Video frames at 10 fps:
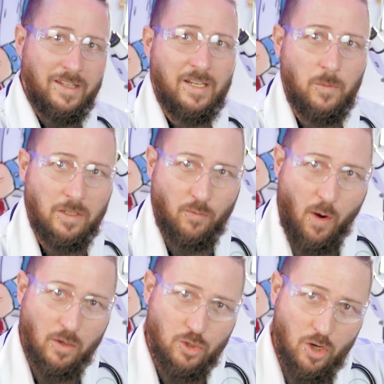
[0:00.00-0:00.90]
liquid, of
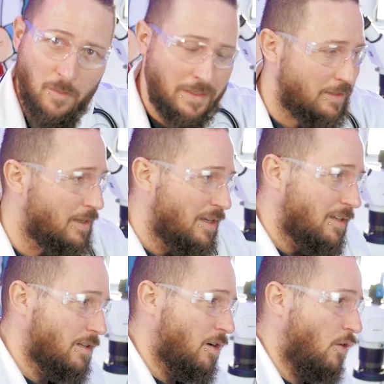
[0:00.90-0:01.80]
our German,
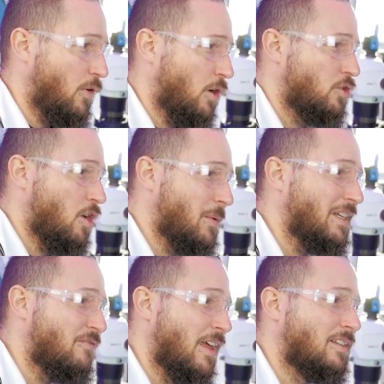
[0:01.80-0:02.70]
uh, of our German
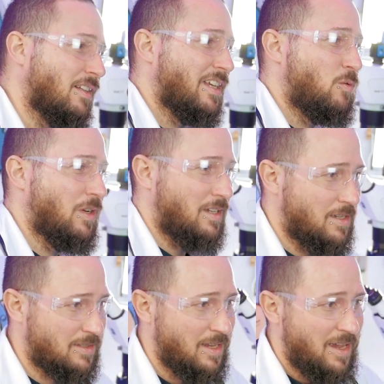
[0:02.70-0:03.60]
invented liquid
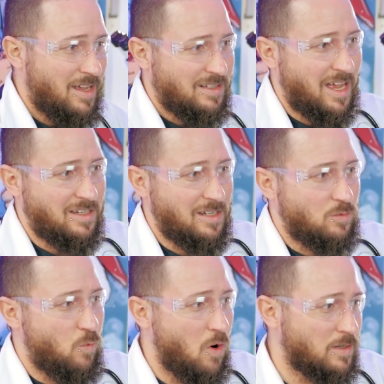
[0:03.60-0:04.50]
is that it
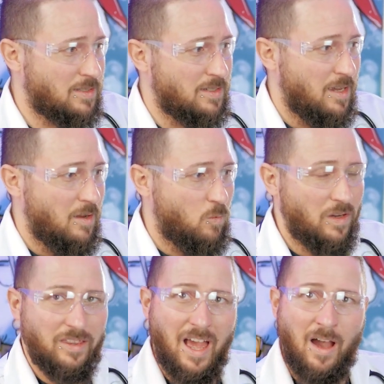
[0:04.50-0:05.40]
works
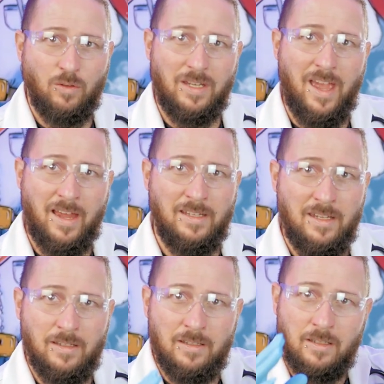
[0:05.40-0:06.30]
without
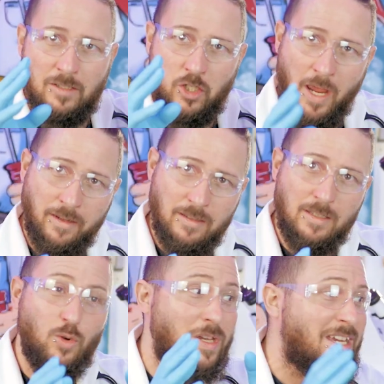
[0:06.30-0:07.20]
any
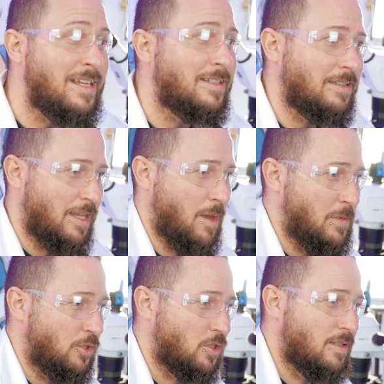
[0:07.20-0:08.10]
chance to heat
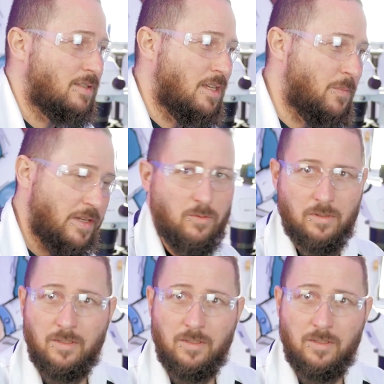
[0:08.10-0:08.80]
damage the CPU.